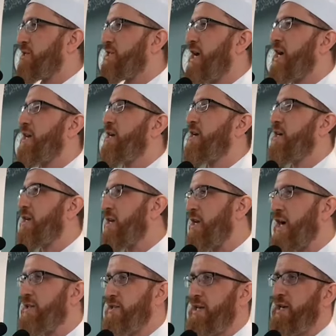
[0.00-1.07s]
wa ta'ala,
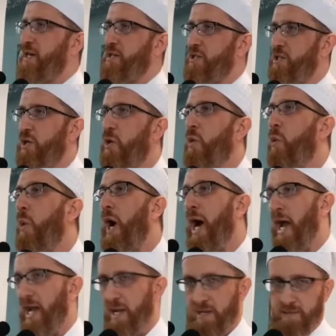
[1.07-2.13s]
not to us.
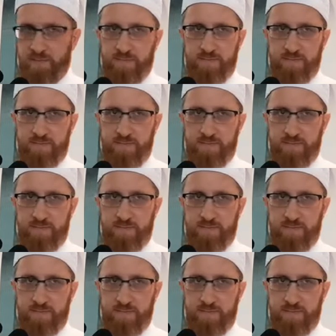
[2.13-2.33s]
Why?